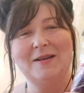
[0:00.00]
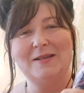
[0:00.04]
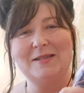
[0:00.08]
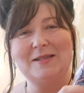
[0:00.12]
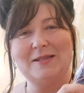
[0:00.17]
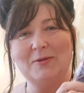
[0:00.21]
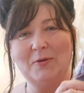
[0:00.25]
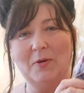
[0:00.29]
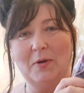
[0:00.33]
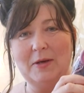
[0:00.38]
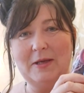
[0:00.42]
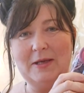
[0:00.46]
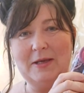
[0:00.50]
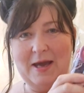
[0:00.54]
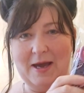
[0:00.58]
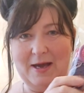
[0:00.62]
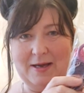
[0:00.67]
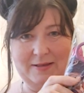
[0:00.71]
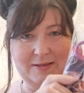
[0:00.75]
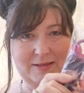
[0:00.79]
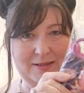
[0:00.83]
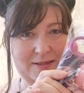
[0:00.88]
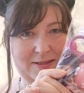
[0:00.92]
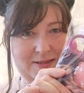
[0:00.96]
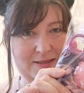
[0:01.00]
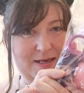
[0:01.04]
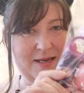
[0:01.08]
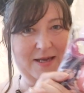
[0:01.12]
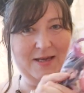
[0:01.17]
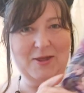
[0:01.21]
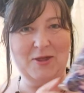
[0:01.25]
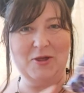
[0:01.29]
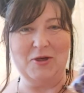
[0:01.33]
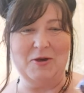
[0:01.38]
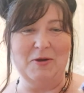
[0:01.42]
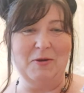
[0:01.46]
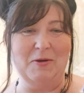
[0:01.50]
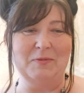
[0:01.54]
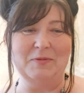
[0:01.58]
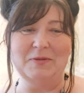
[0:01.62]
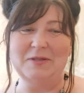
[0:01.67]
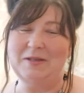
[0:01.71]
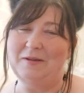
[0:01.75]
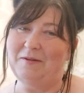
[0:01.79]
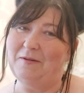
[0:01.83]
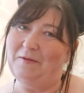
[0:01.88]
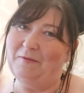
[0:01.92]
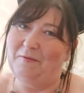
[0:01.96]
So yeah, stay
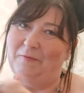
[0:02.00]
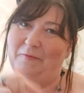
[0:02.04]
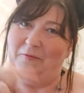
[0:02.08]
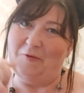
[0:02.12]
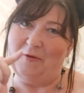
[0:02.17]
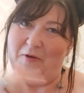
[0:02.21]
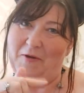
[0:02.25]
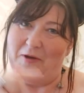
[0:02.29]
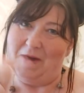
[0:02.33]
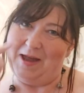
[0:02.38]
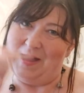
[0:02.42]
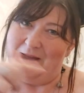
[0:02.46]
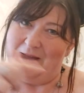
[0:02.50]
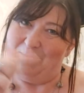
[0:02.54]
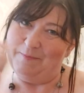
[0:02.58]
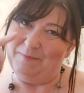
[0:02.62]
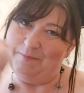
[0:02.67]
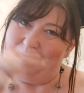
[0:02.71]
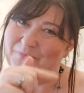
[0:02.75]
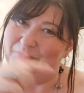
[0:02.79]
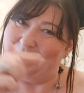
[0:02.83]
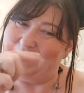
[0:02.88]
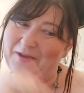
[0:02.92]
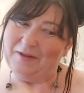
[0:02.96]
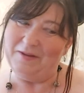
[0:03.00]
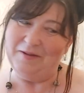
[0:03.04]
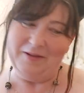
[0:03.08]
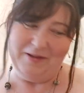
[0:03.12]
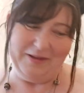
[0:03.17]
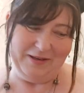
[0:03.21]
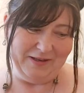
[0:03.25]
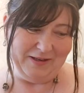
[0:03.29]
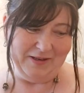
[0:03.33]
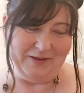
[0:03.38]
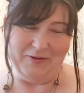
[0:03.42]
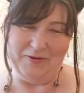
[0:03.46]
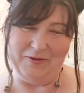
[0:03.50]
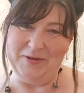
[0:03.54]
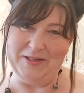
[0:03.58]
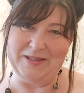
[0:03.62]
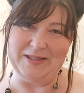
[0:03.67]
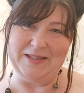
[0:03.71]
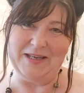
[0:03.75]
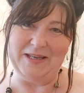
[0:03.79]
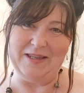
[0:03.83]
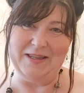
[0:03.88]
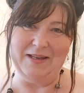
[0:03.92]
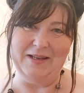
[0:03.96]
tuned for, you know, to
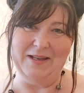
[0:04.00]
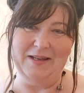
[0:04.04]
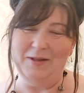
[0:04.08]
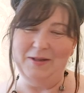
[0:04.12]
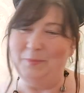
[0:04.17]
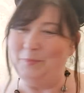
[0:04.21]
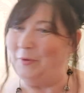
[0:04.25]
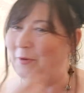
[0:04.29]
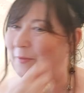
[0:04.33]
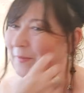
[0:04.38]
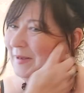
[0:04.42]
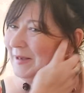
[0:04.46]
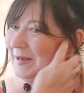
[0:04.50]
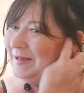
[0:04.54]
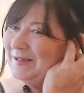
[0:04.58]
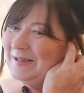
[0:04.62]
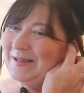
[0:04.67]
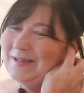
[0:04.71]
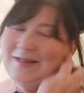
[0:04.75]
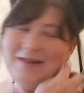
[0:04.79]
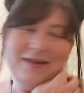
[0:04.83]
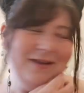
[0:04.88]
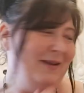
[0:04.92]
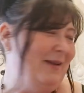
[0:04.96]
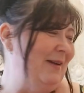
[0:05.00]
see their little puppies.